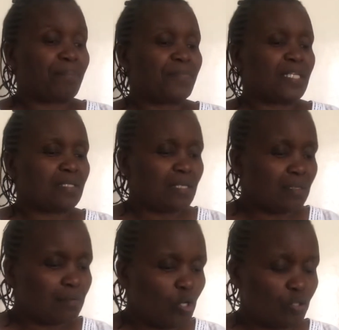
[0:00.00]

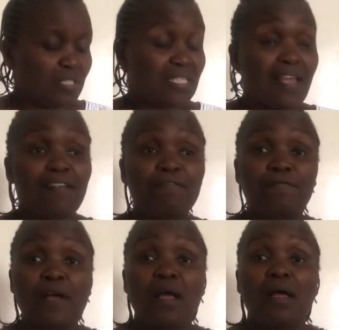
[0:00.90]
the low
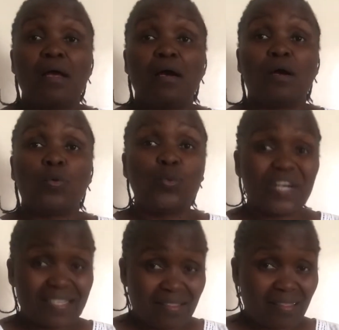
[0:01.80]

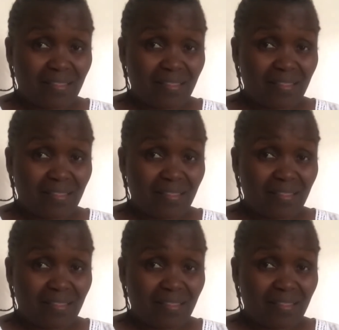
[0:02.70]
self-worth,